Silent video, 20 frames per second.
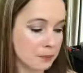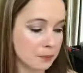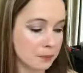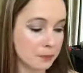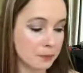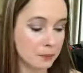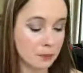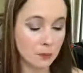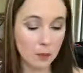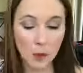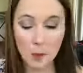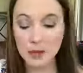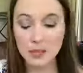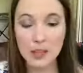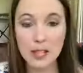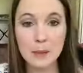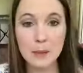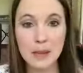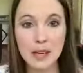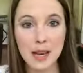But if
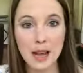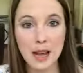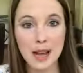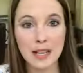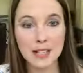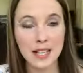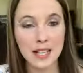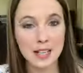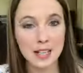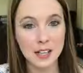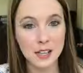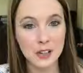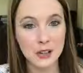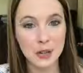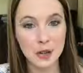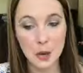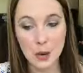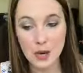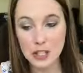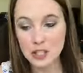anybody has any other
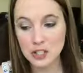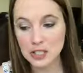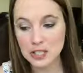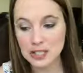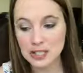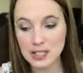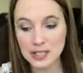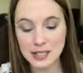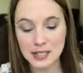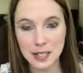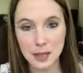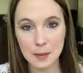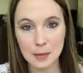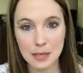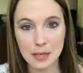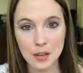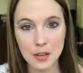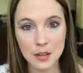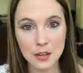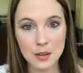questions, let
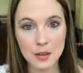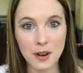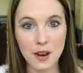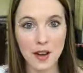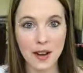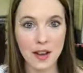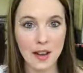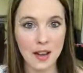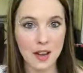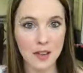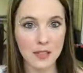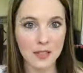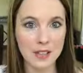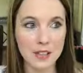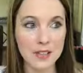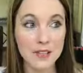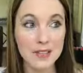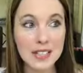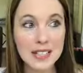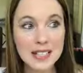me know. I have an
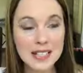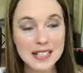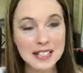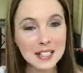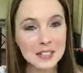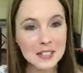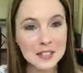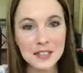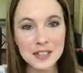event to get